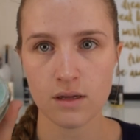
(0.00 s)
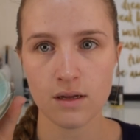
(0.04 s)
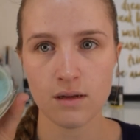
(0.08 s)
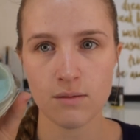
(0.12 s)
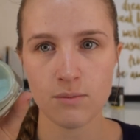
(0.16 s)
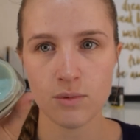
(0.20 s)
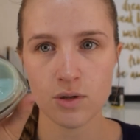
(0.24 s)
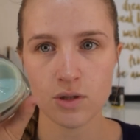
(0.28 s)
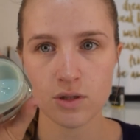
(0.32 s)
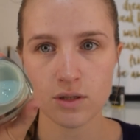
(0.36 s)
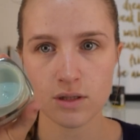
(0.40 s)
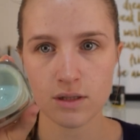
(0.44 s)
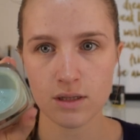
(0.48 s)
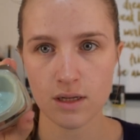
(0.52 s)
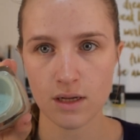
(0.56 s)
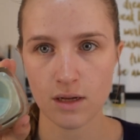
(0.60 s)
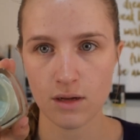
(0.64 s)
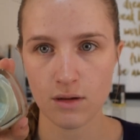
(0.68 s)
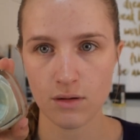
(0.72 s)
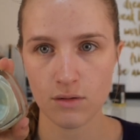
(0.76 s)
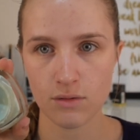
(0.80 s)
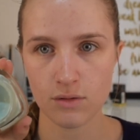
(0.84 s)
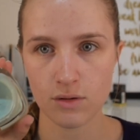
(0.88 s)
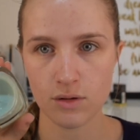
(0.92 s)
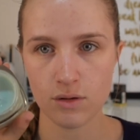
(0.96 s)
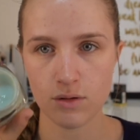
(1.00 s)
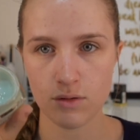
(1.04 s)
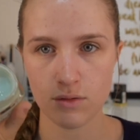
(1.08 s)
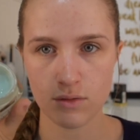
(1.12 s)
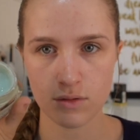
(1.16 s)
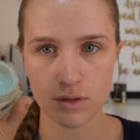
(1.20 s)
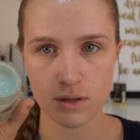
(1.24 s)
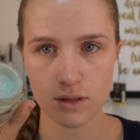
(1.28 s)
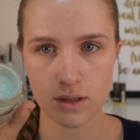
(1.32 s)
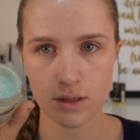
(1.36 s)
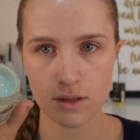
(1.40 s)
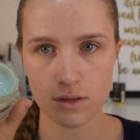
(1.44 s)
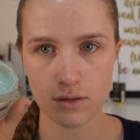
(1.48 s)
how much does that girl
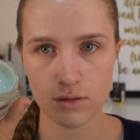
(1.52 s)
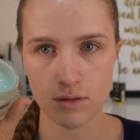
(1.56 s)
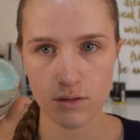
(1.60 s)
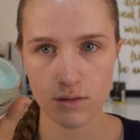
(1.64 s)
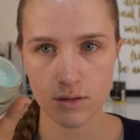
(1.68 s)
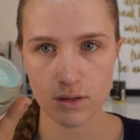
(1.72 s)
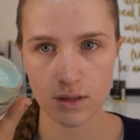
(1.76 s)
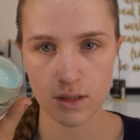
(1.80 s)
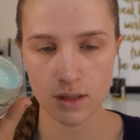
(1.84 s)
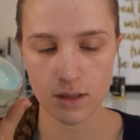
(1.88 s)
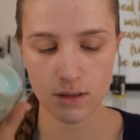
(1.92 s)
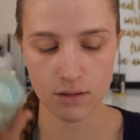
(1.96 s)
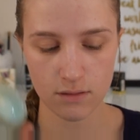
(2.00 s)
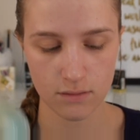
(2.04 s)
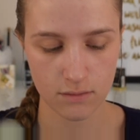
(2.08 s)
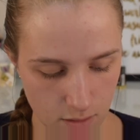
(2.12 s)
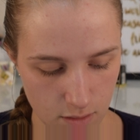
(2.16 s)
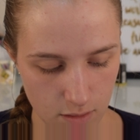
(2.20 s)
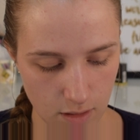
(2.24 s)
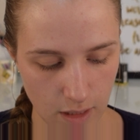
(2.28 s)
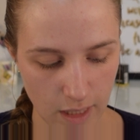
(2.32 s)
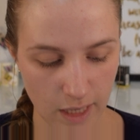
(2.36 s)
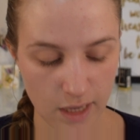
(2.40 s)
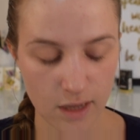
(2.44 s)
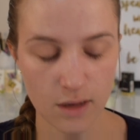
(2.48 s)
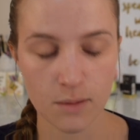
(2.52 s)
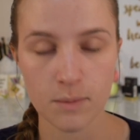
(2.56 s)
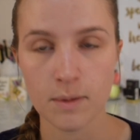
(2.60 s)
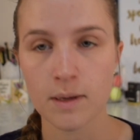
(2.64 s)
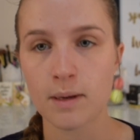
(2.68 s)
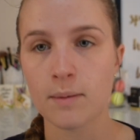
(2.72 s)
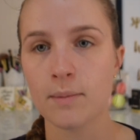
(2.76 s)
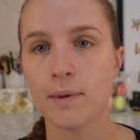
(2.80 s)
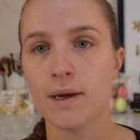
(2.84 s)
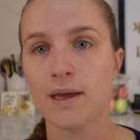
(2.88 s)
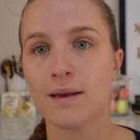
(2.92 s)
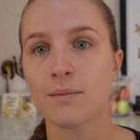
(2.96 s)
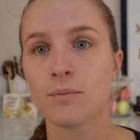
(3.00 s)
use? Like, do you see? That could have
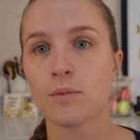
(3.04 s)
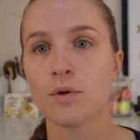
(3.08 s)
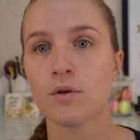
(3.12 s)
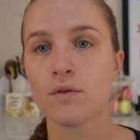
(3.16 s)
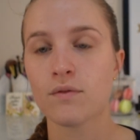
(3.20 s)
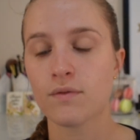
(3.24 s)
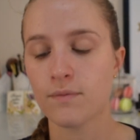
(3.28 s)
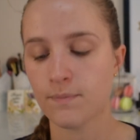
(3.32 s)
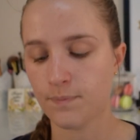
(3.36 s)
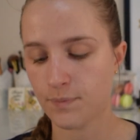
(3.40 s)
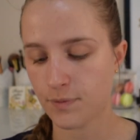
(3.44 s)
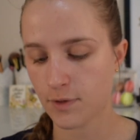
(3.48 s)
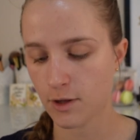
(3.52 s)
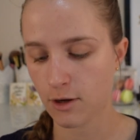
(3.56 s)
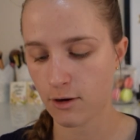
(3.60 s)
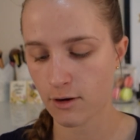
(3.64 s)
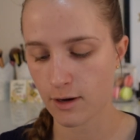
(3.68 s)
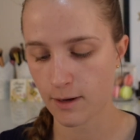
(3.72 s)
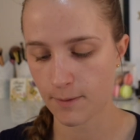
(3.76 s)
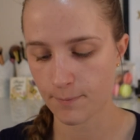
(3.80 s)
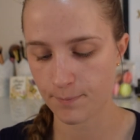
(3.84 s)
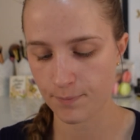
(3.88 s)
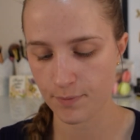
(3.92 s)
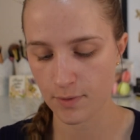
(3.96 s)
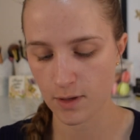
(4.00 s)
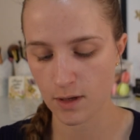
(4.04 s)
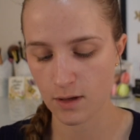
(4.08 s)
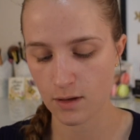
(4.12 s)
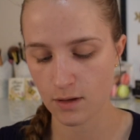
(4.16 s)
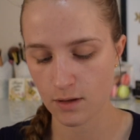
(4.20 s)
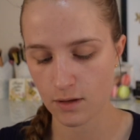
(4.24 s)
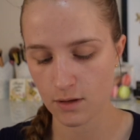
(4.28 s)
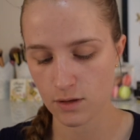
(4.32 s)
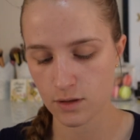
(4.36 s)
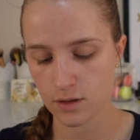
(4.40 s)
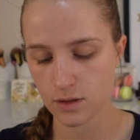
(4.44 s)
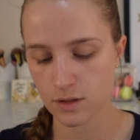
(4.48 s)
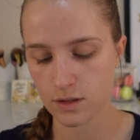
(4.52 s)
been a bad move. All right,
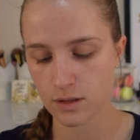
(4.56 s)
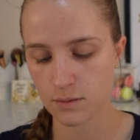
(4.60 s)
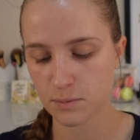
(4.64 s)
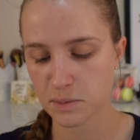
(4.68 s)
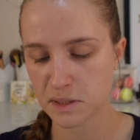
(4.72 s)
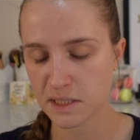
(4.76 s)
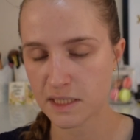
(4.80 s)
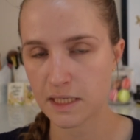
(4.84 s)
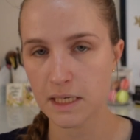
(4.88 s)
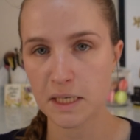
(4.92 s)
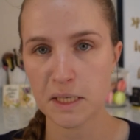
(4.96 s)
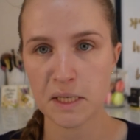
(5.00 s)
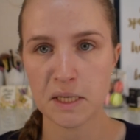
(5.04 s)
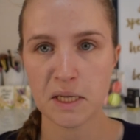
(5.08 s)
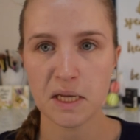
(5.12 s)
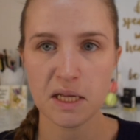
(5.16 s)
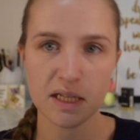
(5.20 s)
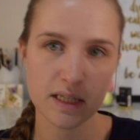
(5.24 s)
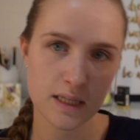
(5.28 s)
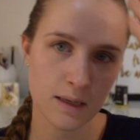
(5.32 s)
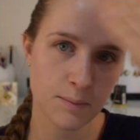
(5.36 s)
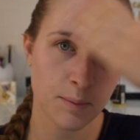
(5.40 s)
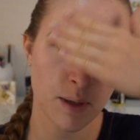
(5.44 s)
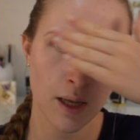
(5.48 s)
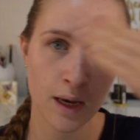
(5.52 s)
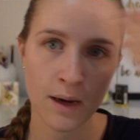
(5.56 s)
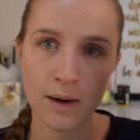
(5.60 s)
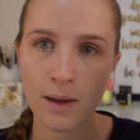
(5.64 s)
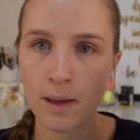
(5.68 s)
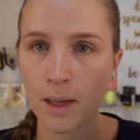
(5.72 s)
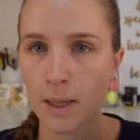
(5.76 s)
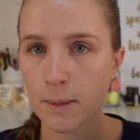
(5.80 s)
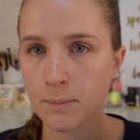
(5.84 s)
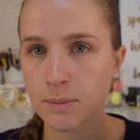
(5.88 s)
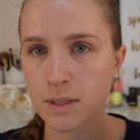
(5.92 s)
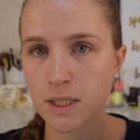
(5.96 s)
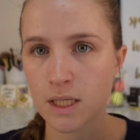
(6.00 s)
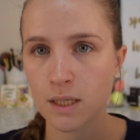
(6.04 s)
so I'm just gonna get some, and
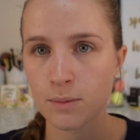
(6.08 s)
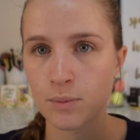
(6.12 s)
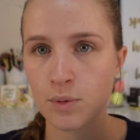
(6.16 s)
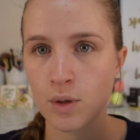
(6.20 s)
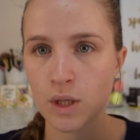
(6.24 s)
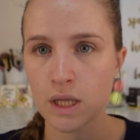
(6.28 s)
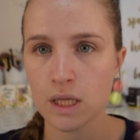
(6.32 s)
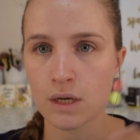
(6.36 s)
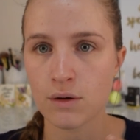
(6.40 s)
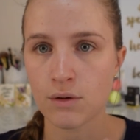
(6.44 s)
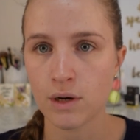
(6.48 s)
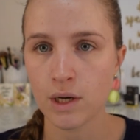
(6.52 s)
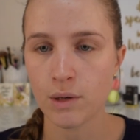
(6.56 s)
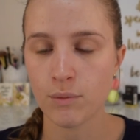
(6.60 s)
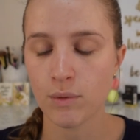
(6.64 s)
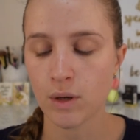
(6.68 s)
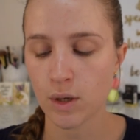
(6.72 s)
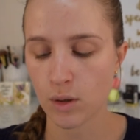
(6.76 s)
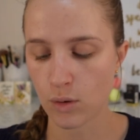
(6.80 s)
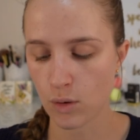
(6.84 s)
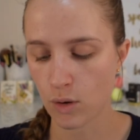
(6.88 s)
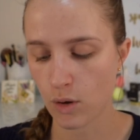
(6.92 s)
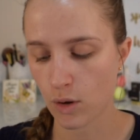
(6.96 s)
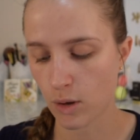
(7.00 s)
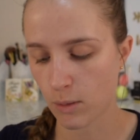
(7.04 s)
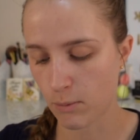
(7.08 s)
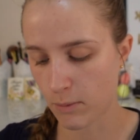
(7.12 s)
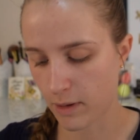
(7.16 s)
I'm just gonna put the green one on